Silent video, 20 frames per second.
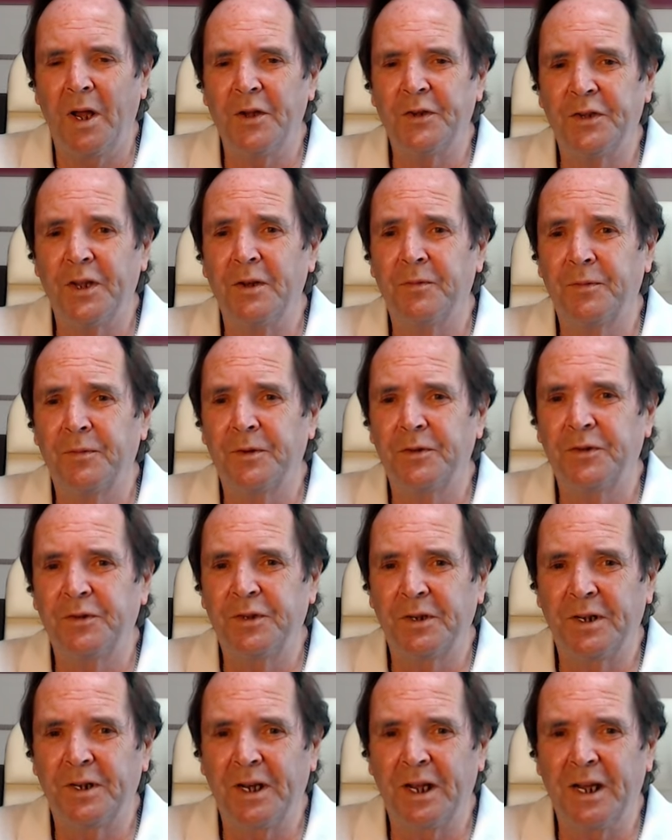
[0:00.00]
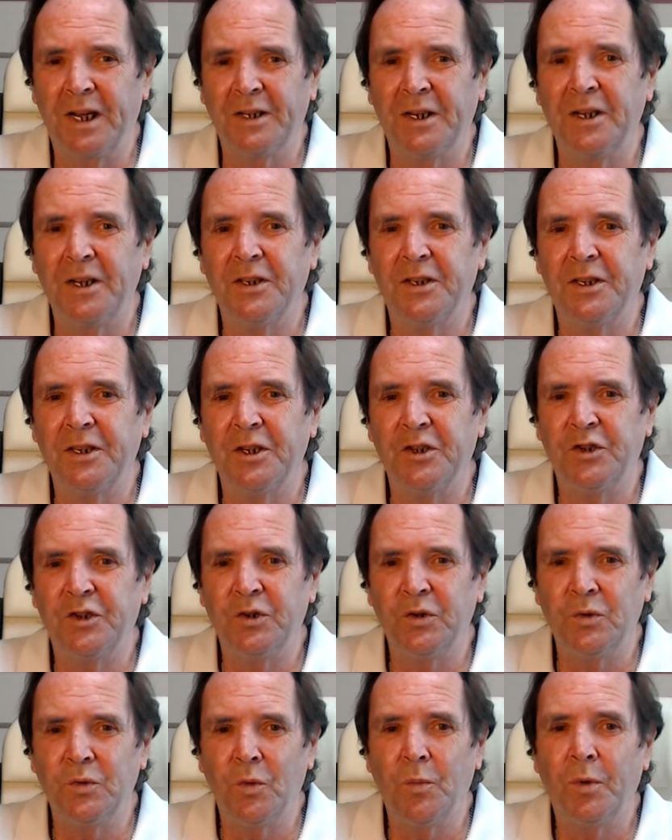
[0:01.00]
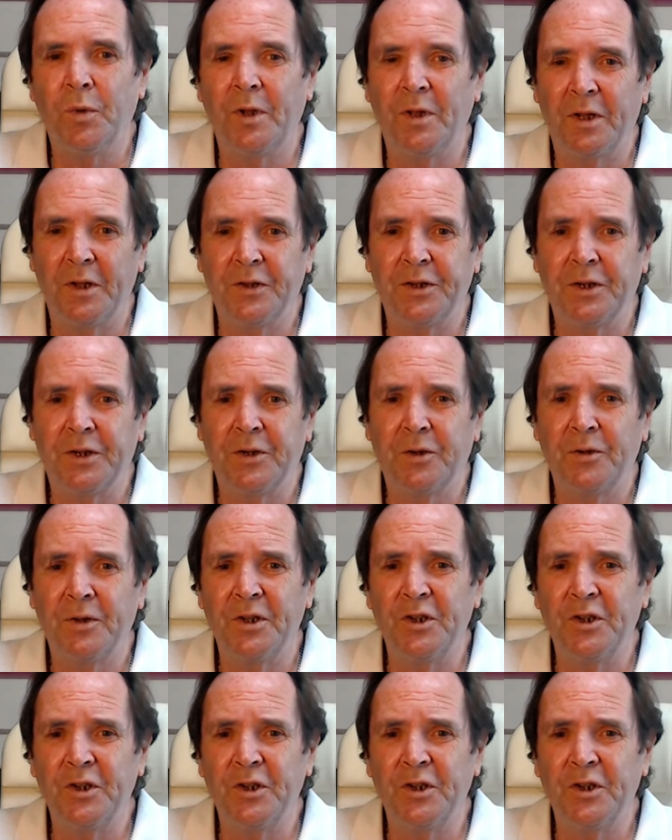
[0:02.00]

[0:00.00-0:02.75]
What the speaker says: is integrated into the geopolitical